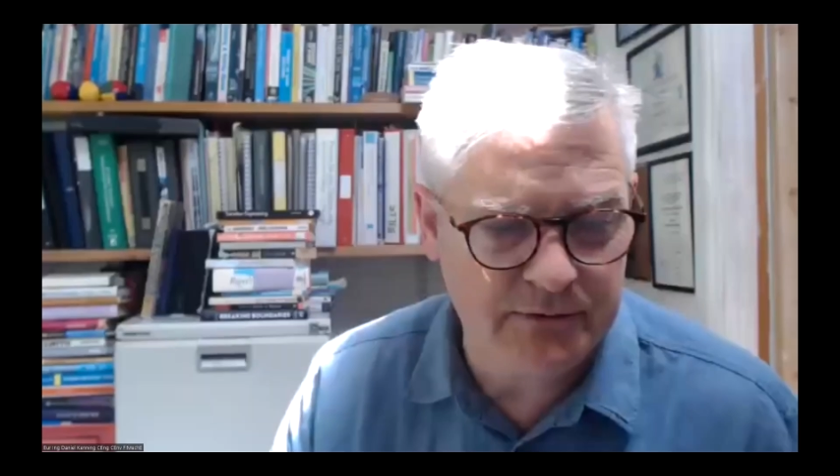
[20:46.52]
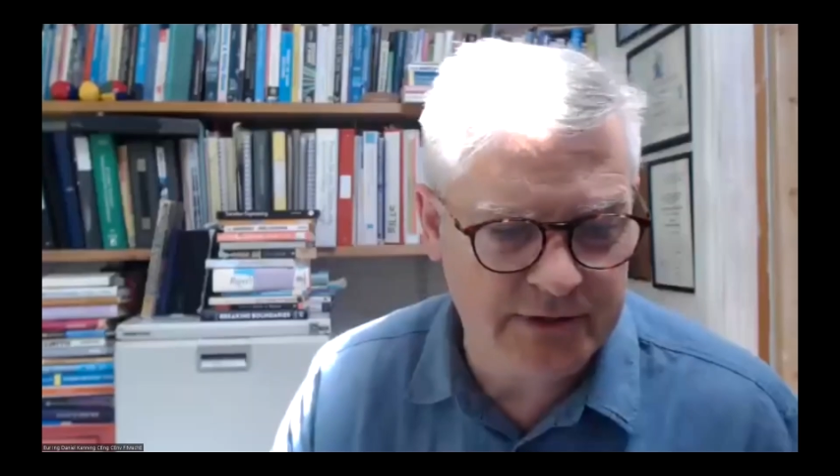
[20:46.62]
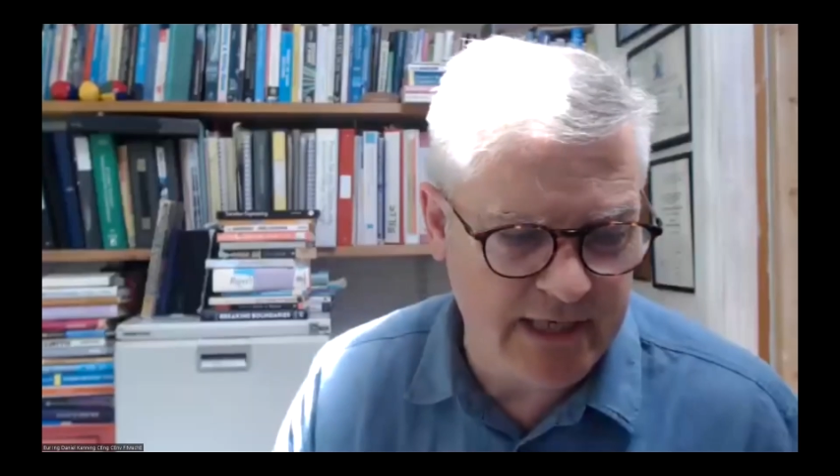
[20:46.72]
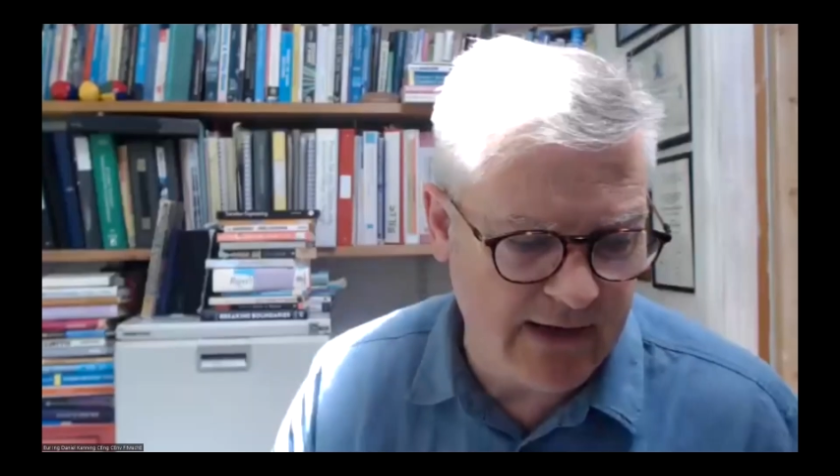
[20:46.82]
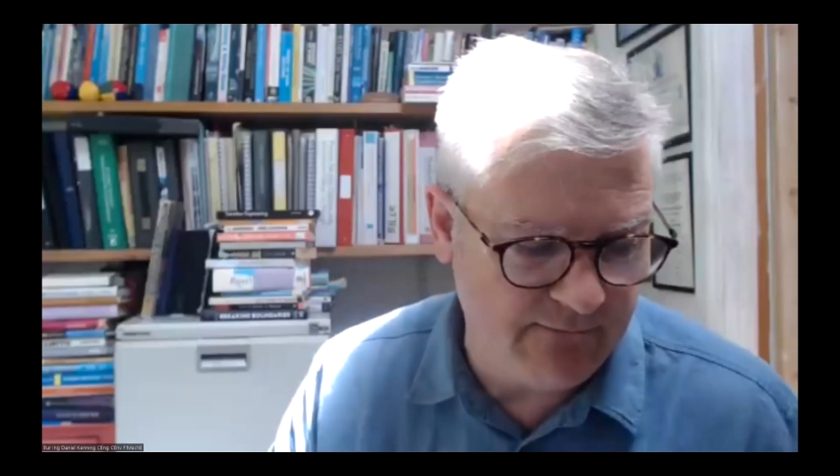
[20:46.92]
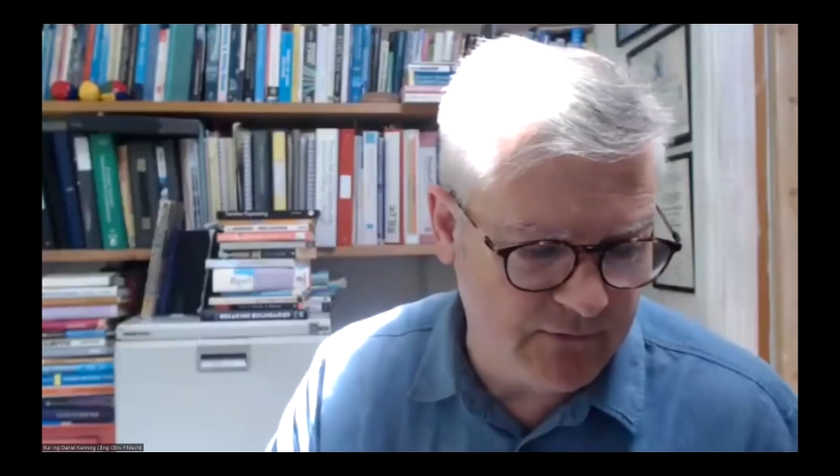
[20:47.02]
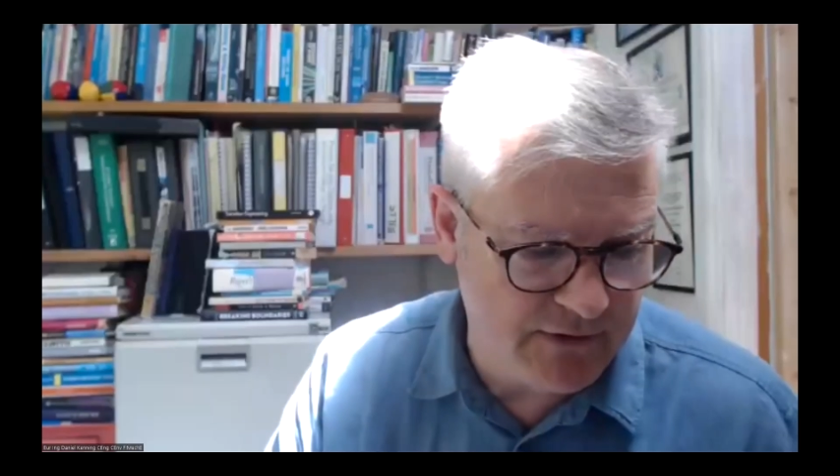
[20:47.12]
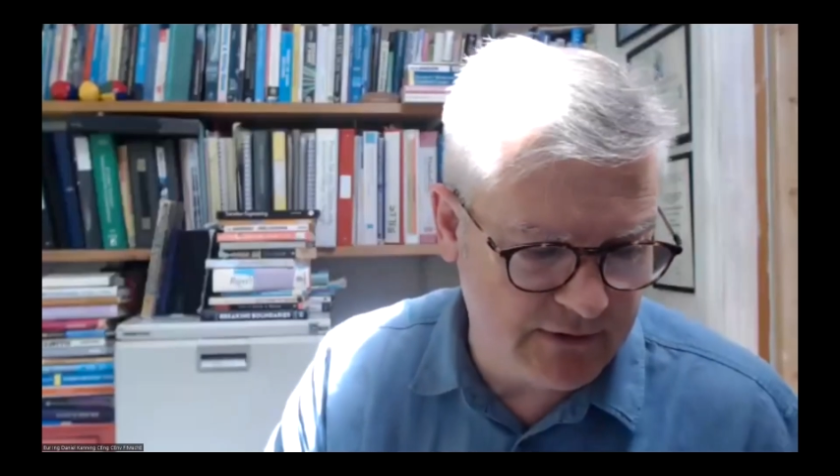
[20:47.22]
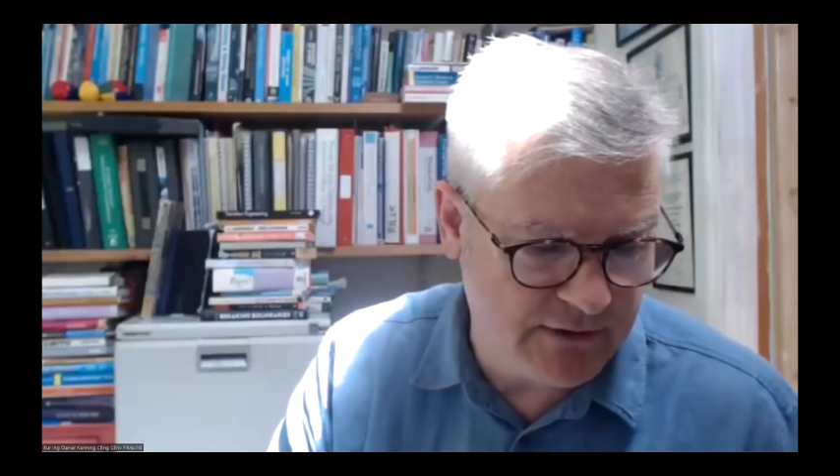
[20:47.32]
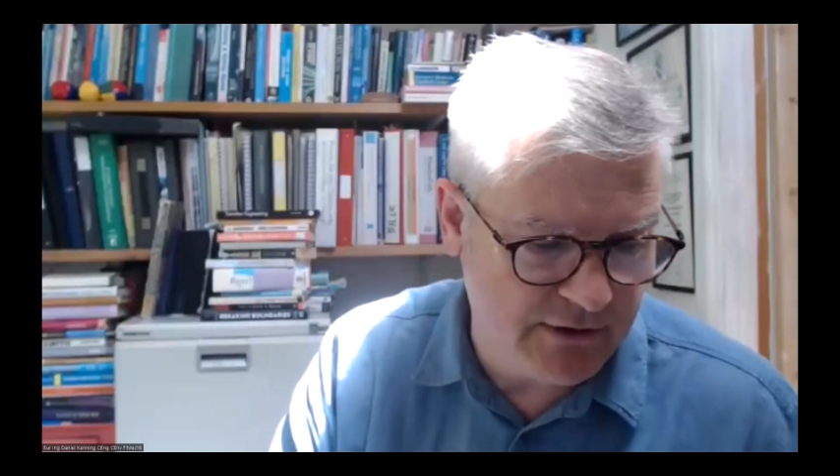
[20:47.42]

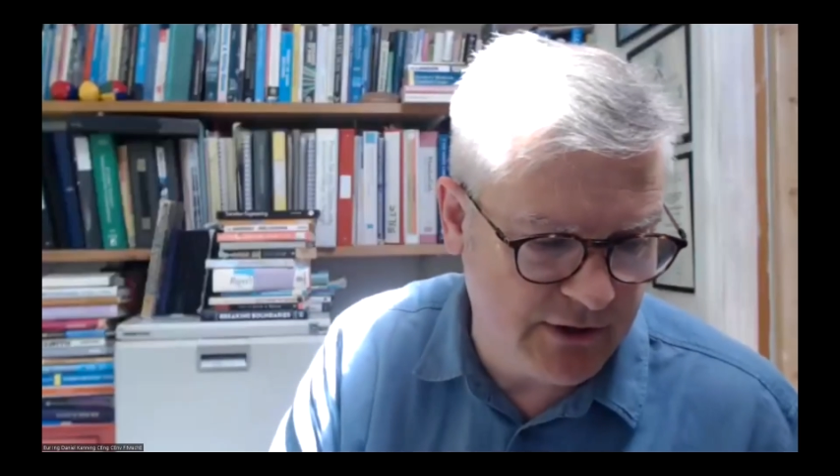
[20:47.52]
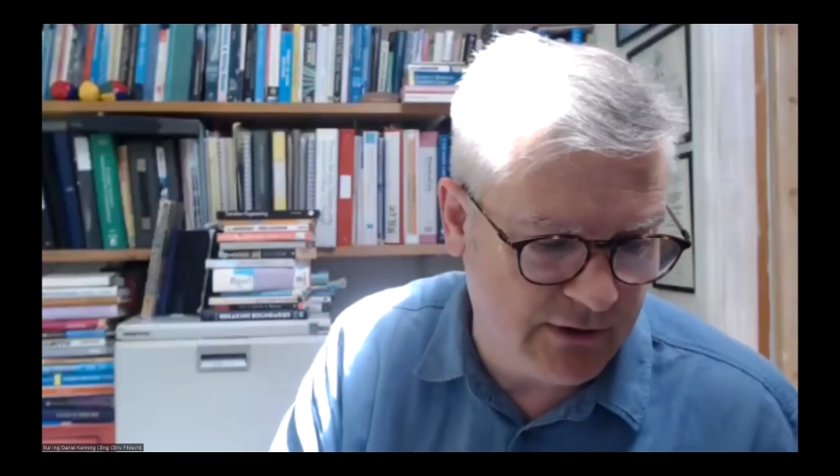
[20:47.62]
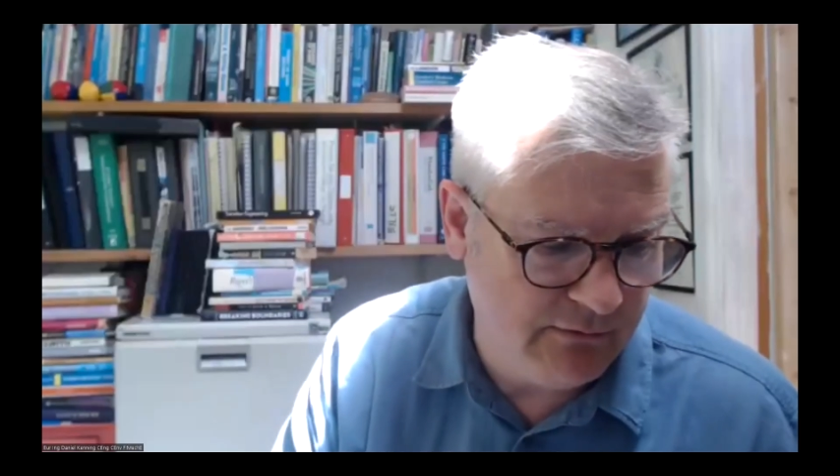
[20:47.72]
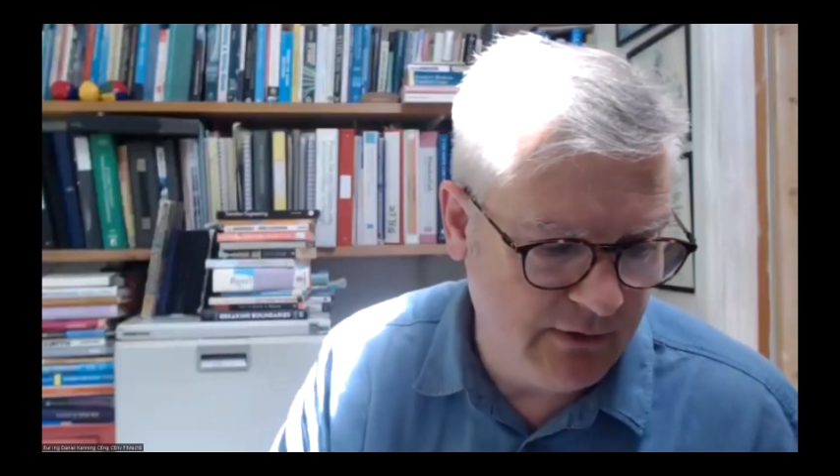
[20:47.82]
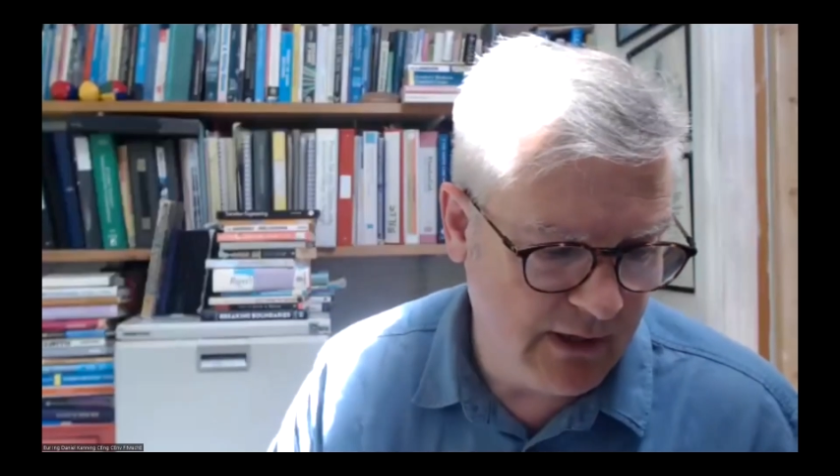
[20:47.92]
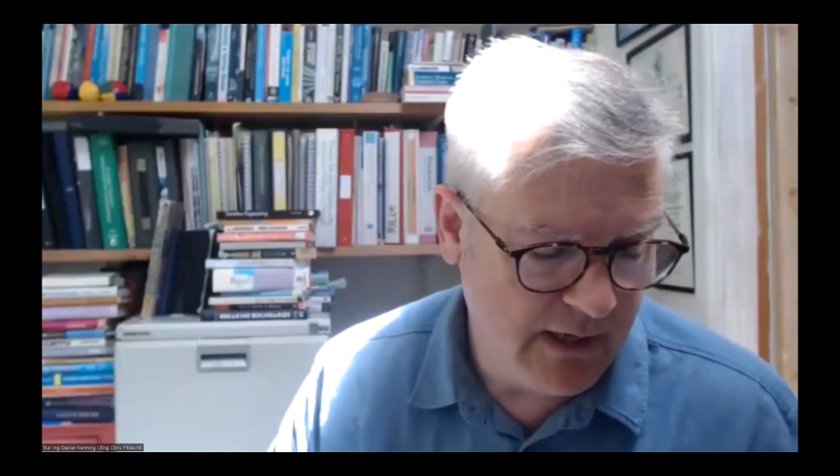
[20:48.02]
CEnvs to do,